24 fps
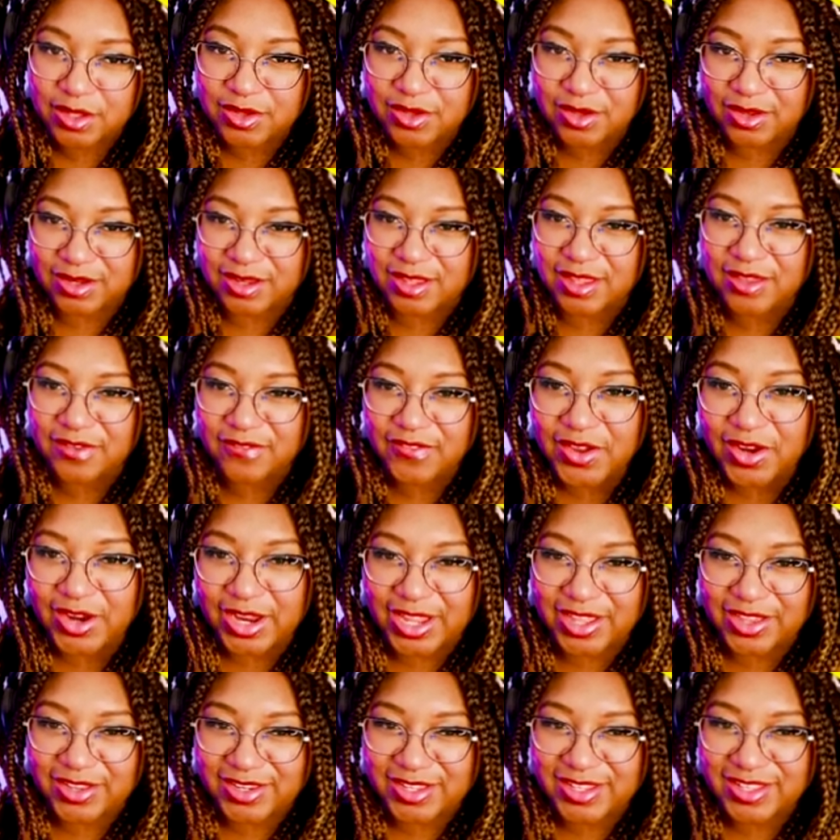Good.
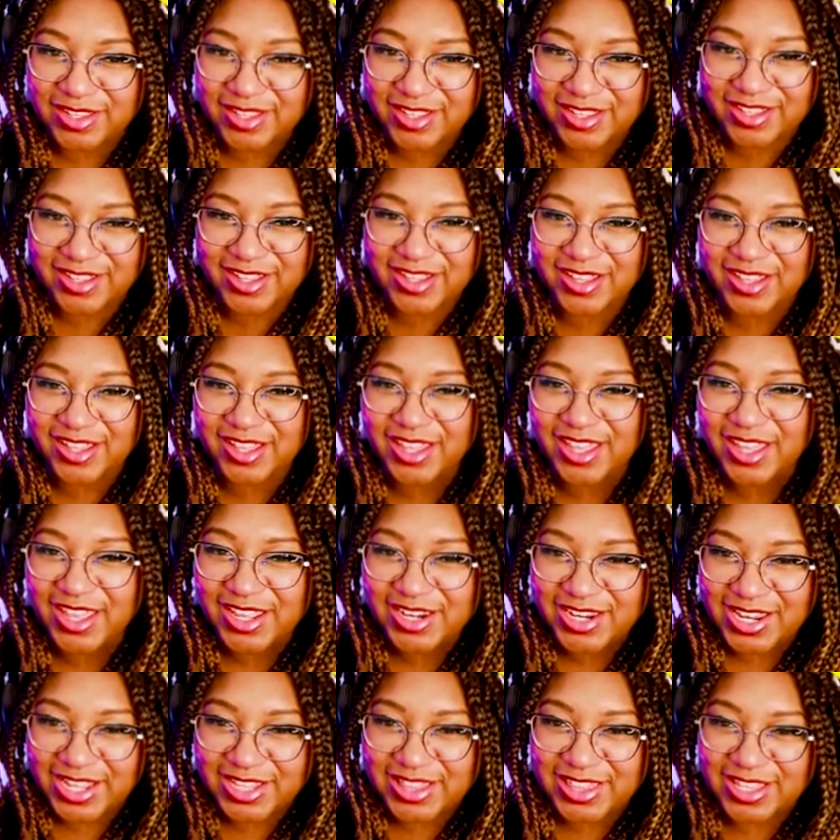Very good.
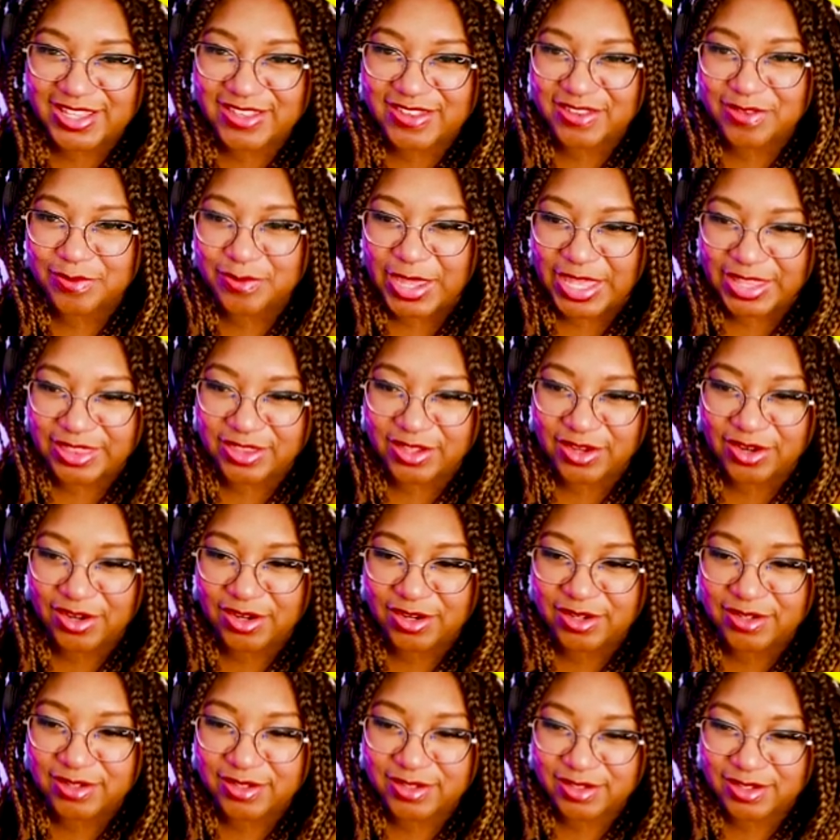Take this, math
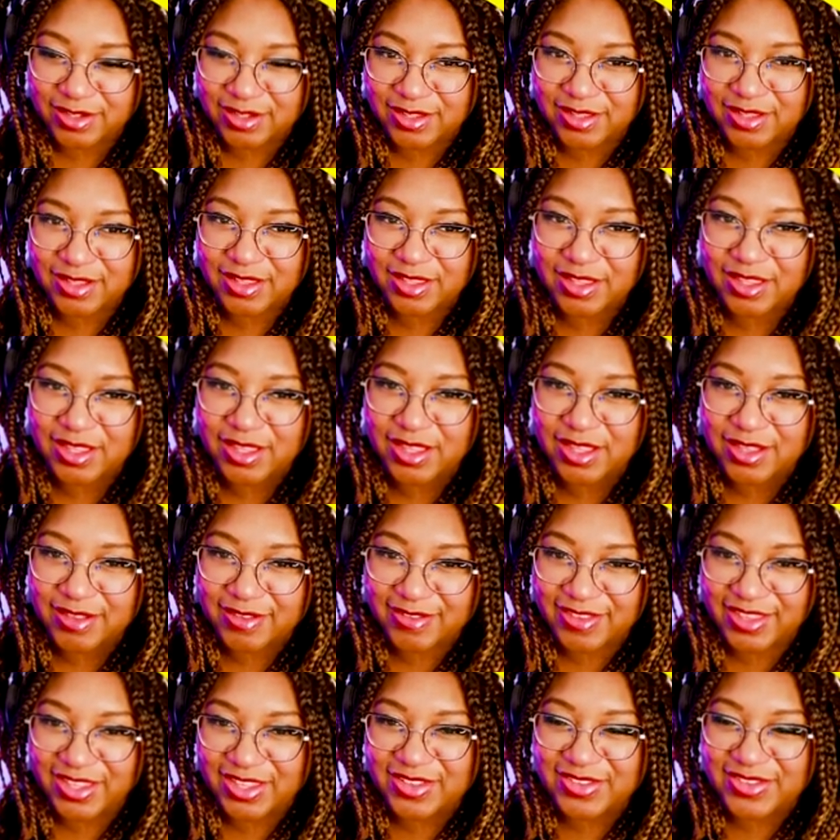nerd.
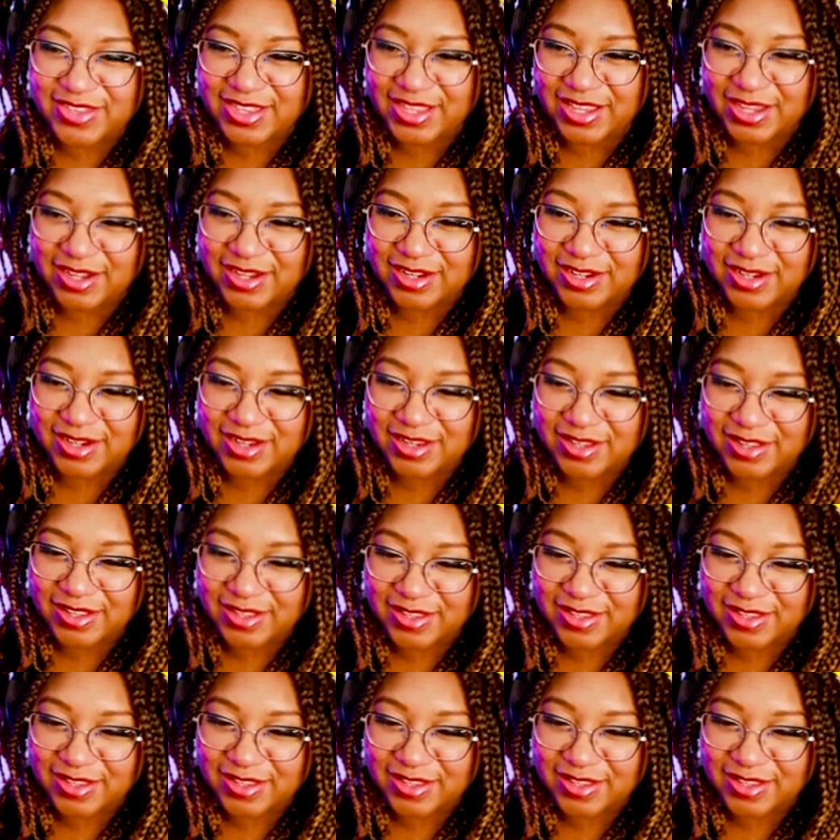See, sucker.